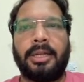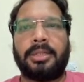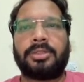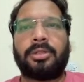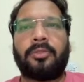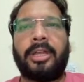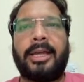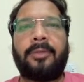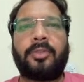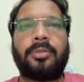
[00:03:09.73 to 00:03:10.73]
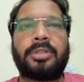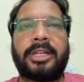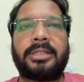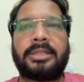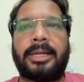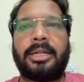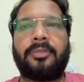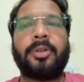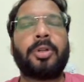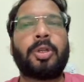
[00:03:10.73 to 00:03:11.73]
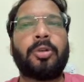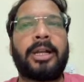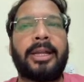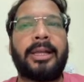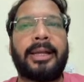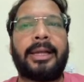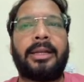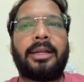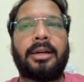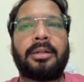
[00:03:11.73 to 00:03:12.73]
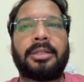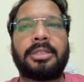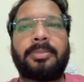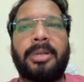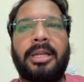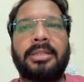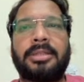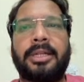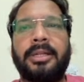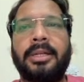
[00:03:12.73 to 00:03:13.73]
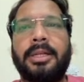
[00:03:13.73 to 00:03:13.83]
So we have two things, interview Q&A and this playlist link.